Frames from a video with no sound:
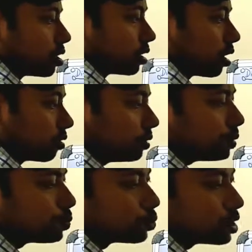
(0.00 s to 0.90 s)
Now, if you
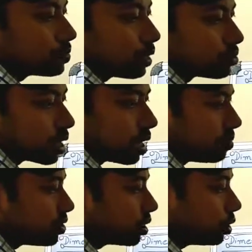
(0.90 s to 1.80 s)
put these values m
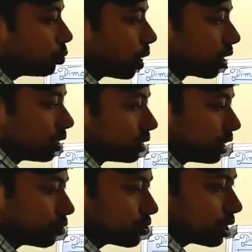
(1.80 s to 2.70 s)
is equal to 1,
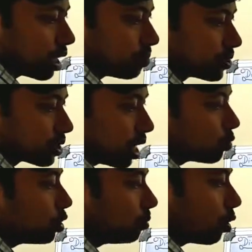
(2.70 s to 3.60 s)
the equation m star
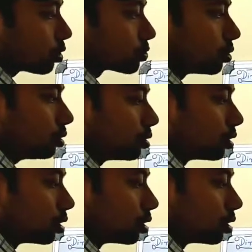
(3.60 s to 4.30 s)
will be also